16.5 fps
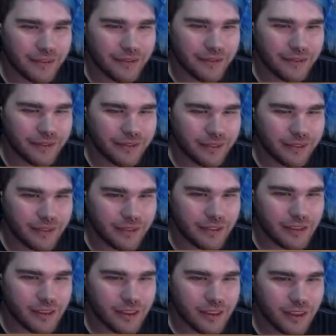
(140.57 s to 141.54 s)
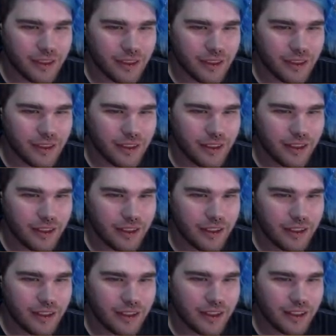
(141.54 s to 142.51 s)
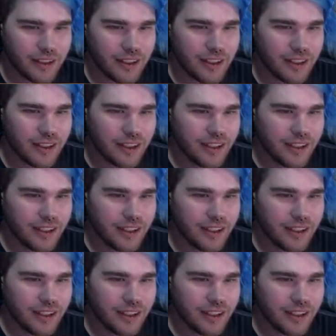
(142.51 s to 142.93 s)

No one is speaking in this clip.